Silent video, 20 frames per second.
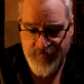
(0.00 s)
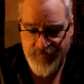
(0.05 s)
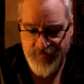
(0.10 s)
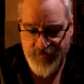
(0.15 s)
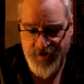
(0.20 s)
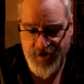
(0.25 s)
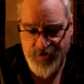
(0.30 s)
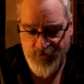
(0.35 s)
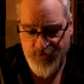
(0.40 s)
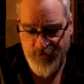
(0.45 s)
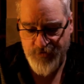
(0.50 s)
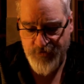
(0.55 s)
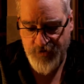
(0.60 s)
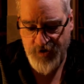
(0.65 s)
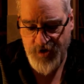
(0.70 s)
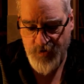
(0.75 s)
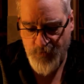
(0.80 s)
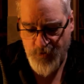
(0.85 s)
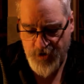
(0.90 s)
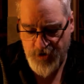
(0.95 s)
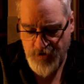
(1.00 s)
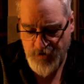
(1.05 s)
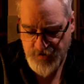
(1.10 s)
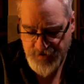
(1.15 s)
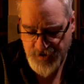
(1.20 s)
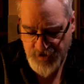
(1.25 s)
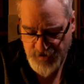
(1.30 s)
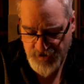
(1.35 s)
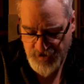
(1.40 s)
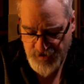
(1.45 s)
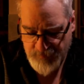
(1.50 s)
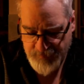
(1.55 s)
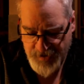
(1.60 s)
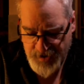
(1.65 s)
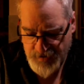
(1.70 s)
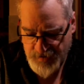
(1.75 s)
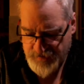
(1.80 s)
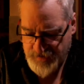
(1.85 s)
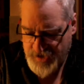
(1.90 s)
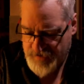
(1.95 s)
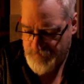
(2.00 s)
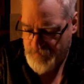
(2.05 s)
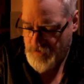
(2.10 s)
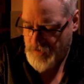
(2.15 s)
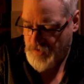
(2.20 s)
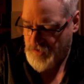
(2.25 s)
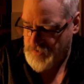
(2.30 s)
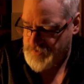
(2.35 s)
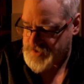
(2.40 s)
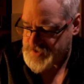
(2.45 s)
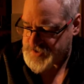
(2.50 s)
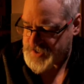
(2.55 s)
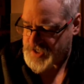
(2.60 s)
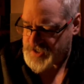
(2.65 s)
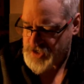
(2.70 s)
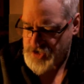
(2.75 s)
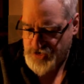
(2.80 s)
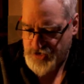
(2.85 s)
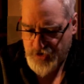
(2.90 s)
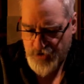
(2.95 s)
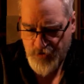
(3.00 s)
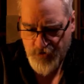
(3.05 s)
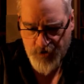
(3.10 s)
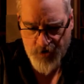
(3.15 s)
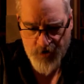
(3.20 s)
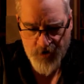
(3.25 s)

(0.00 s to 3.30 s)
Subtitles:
central thing where you're sitting in the middle and you have all this energy going